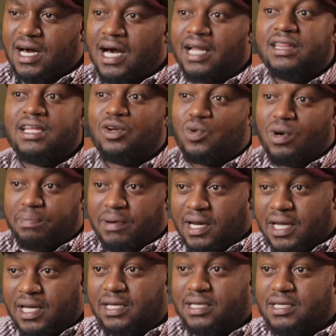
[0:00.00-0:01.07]
And then kwa
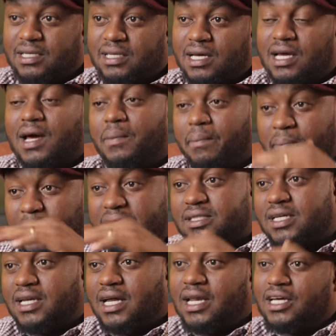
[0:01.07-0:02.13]
parade,
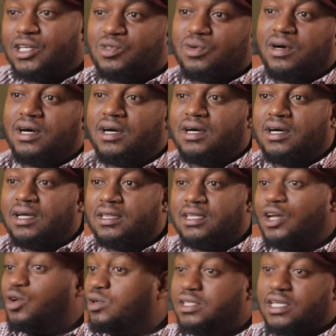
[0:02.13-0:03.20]
meza inaletwa.
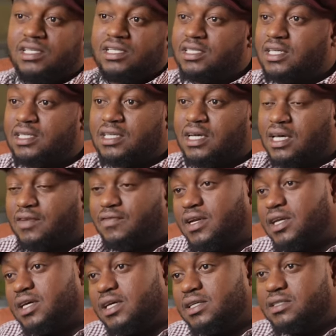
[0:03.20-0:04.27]
Then all the teachers are
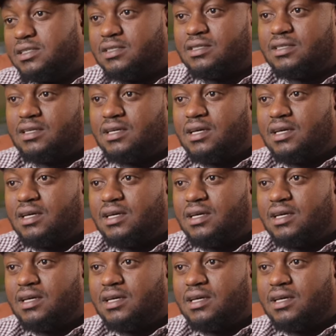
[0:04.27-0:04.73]
given canes.